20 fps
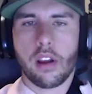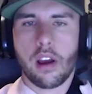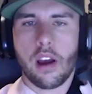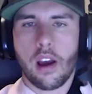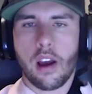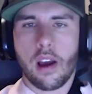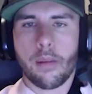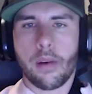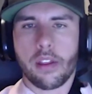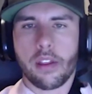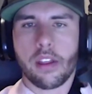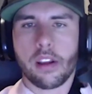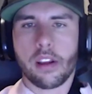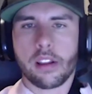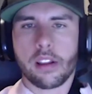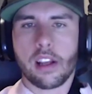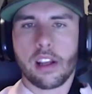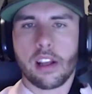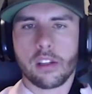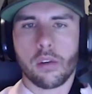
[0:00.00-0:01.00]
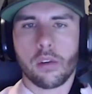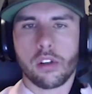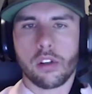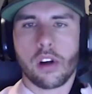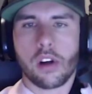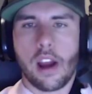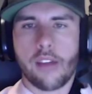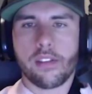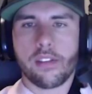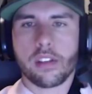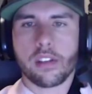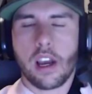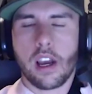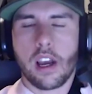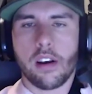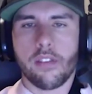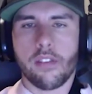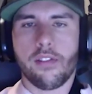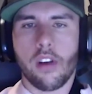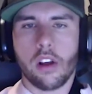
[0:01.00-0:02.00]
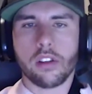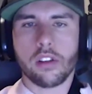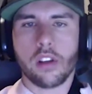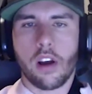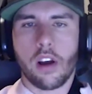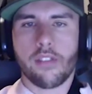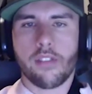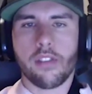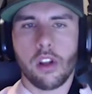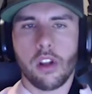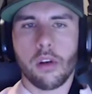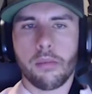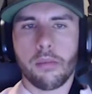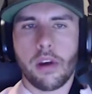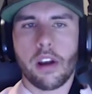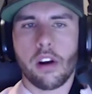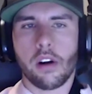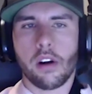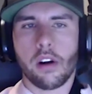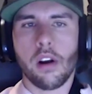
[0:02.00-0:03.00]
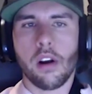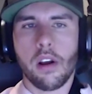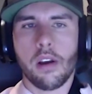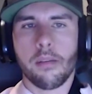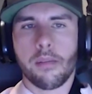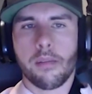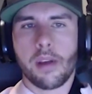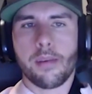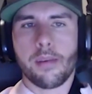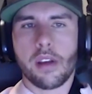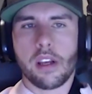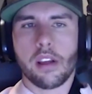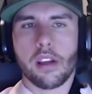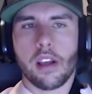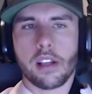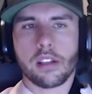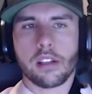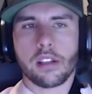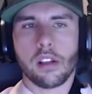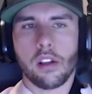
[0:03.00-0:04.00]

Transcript: Um, I think that's where Travis kind of falls off a little bit, or maybe he gets